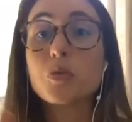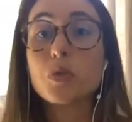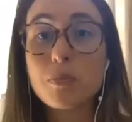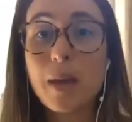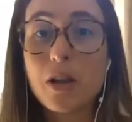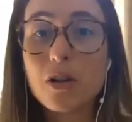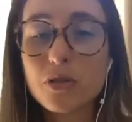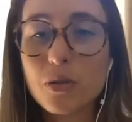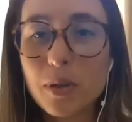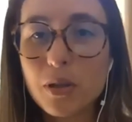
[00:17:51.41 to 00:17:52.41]
which might
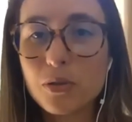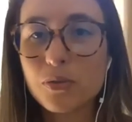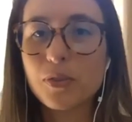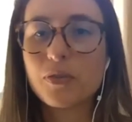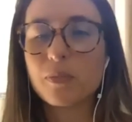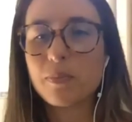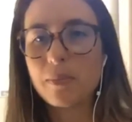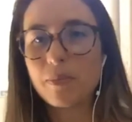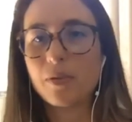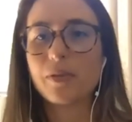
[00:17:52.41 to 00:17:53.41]
also be useful for
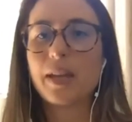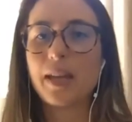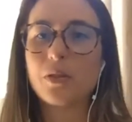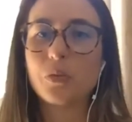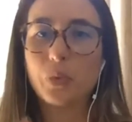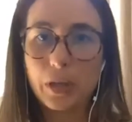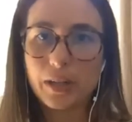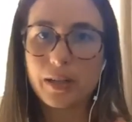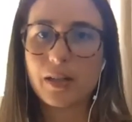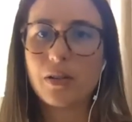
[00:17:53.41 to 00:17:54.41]
people that
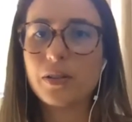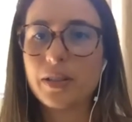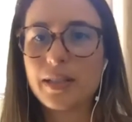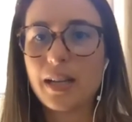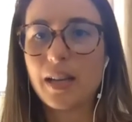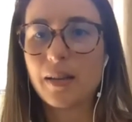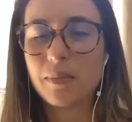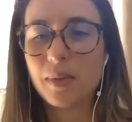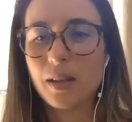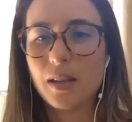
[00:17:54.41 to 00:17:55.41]
work all the
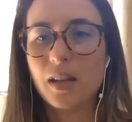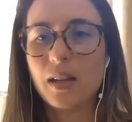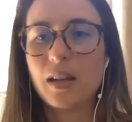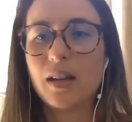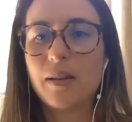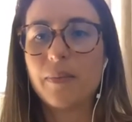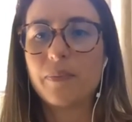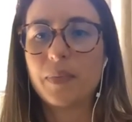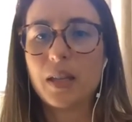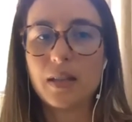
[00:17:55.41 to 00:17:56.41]
time
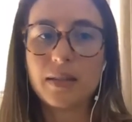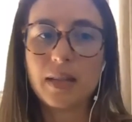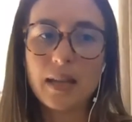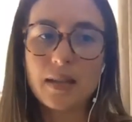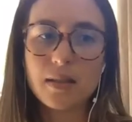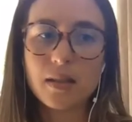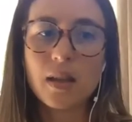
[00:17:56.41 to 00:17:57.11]
in a desk.